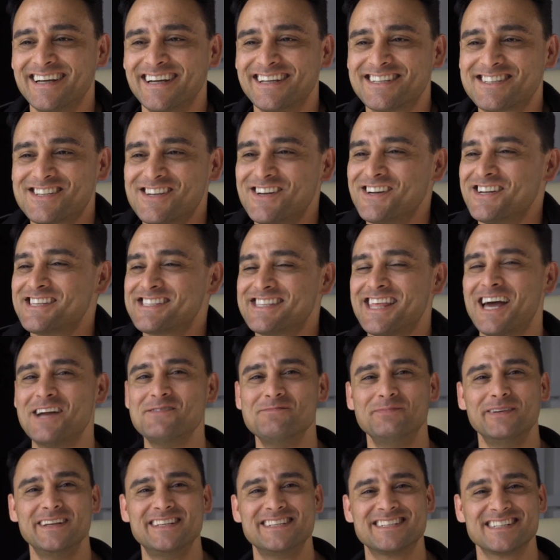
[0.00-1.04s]
as soon as they
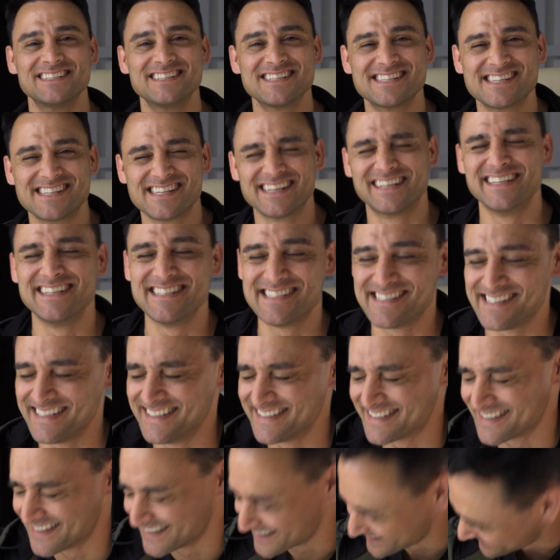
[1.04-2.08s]
mention city
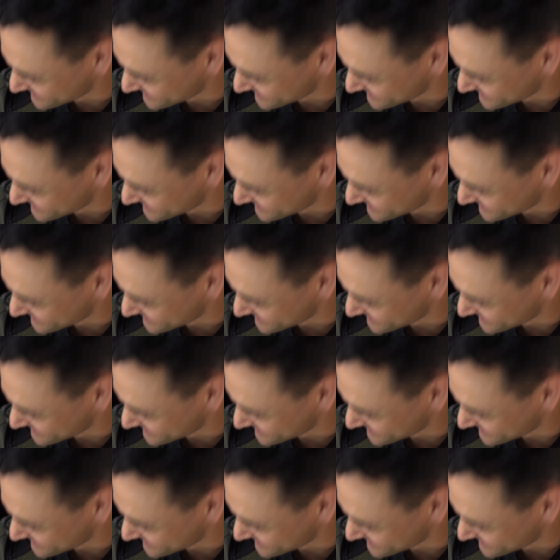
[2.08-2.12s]
centre,